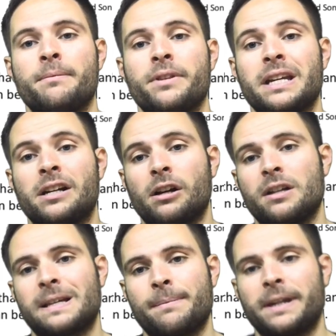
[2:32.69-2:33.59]
the
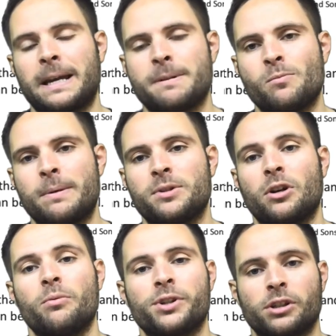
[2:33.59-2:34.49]
Glasshammer Gaming
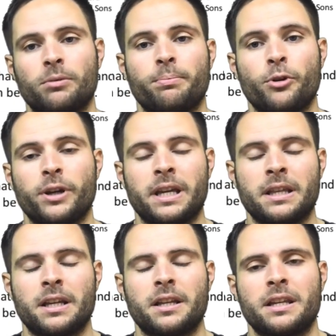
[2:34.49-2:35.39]
website, which I'll put
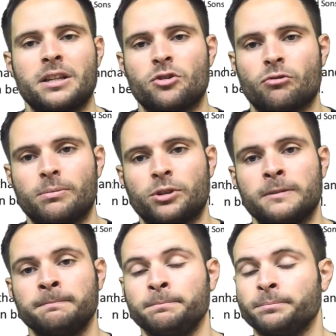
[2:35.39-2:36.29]
in the
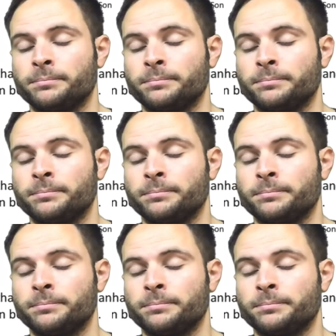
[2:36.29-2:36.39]
description.